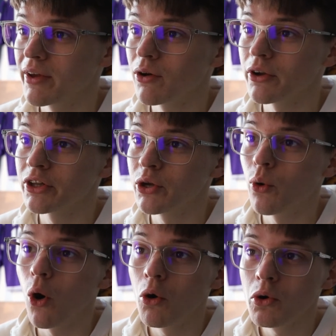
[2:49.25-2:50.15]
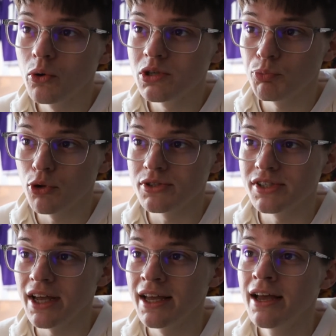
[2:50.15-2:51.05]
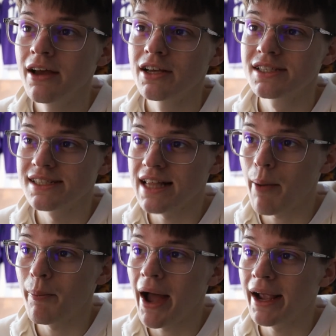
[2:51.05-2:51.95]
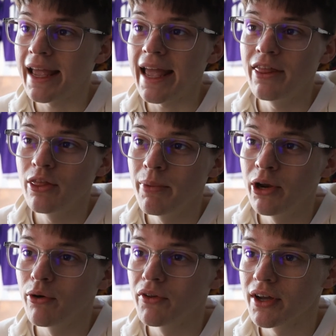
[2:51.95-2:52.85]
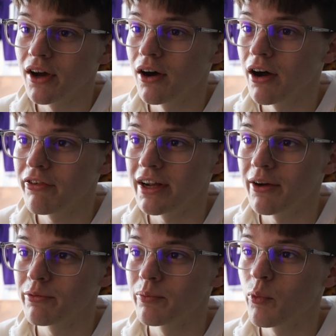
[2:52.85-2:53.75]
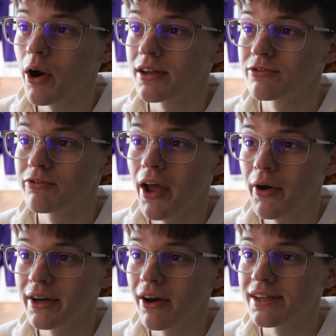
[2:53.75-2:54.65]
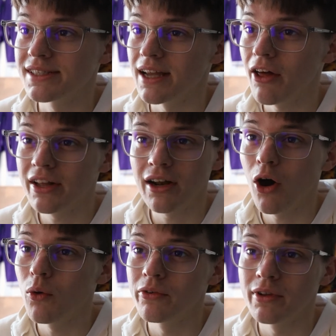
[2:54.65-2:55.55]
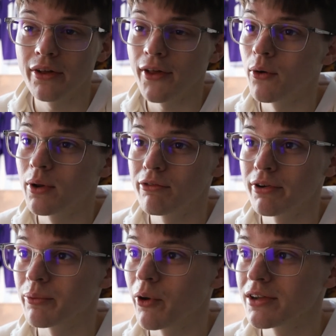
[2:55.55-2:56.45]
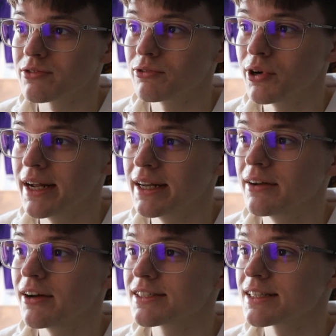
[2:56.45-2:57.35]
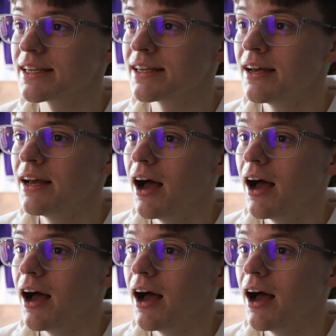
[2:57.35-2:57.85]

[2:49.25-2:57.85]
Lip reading: They've got the new Oracle sponsor slap bang in the middle of the car. I think that works very nicely. I think the whole livery works really nicely.